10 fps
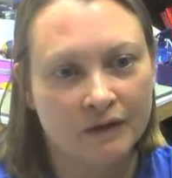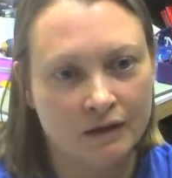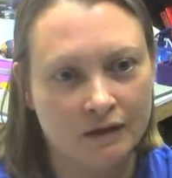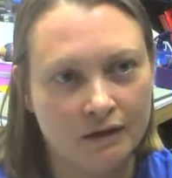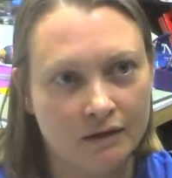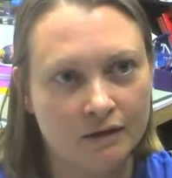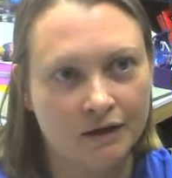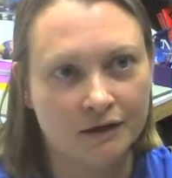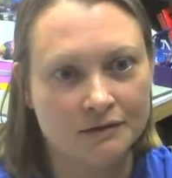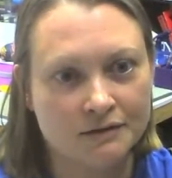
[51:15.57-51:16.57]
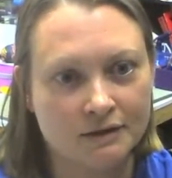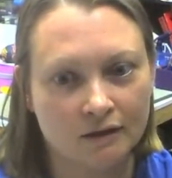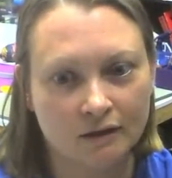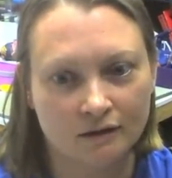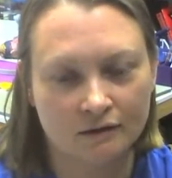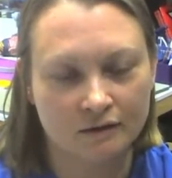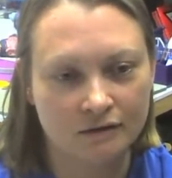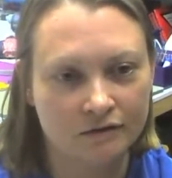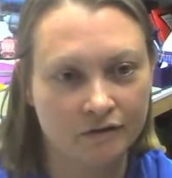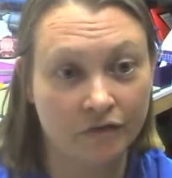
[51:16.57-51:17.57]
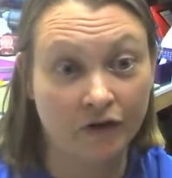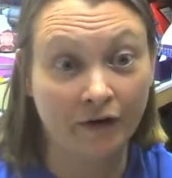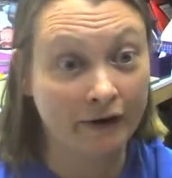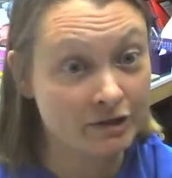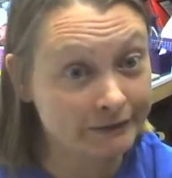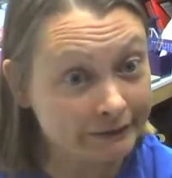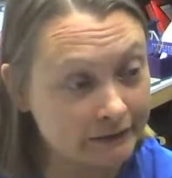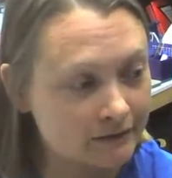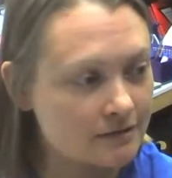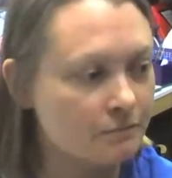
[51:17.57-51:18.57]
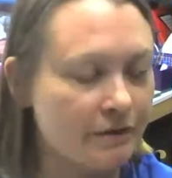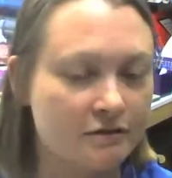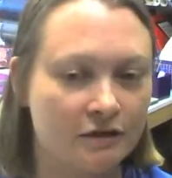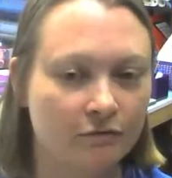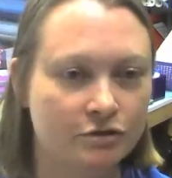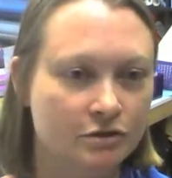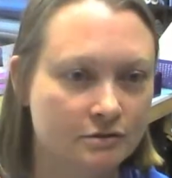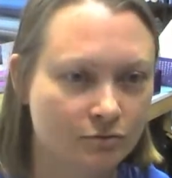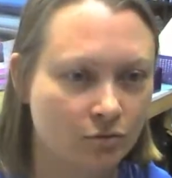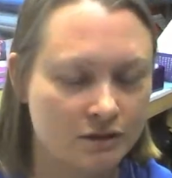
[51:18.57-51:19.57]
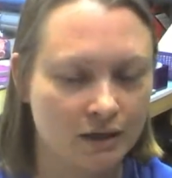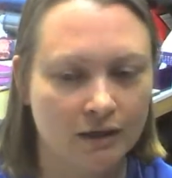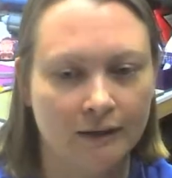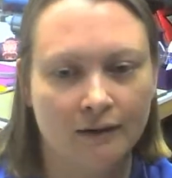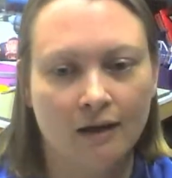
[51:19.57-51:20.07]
he is, they're actually expecting, which is exciting.